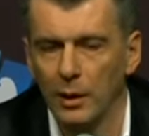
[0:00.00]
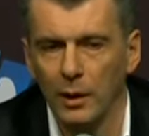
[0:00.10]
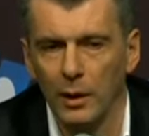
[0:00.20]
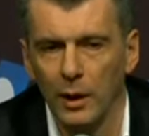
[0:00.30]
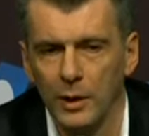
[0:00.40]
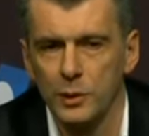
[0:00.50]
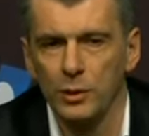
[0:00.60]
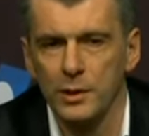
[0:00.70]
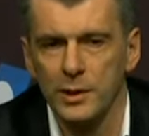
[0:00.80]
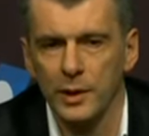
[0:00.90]
Uh, it's
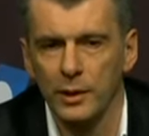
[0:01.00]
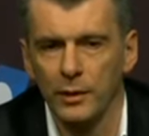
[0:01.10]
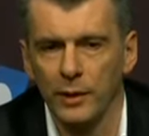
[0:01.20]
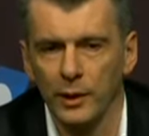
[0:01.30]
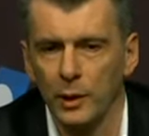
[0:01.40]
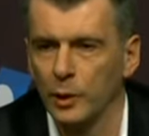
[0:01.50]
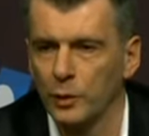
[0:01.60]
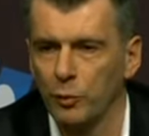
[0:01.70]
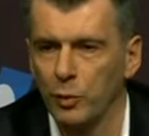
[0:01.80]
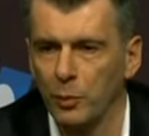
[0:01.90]
not secret that a
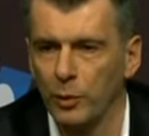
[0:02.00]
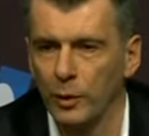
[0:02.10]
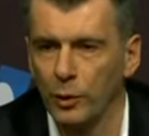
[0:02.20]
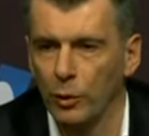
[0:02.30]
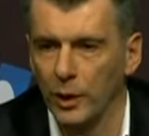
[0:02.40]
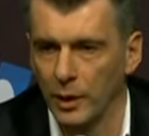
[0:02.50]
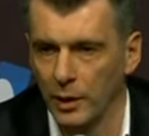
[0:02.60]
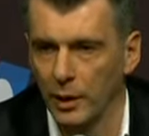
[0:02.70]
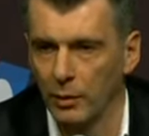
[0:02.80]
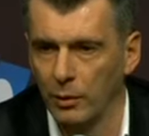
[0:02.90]
lot of people
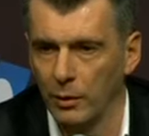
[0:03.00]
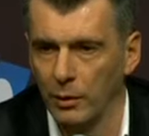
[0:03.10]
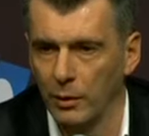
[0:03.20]
calling now